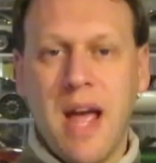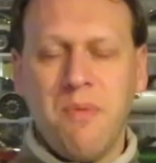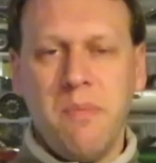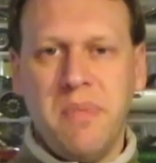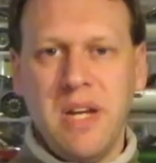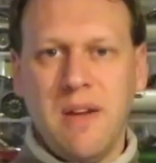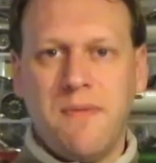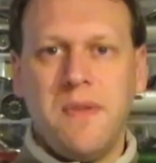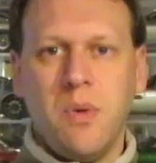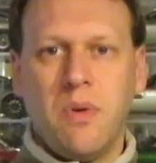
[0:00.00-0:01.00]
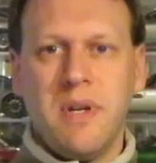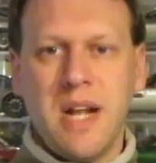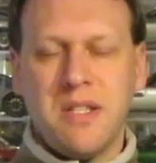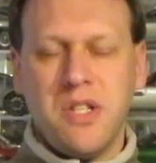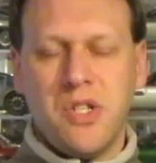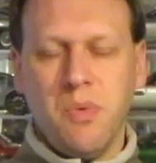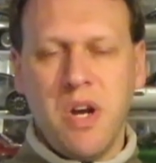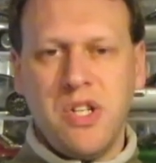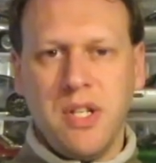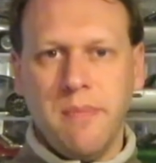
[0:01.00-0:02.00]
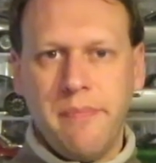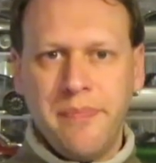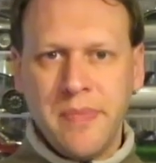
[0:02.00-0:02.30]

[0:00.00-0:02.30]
that would be if you were in that situation.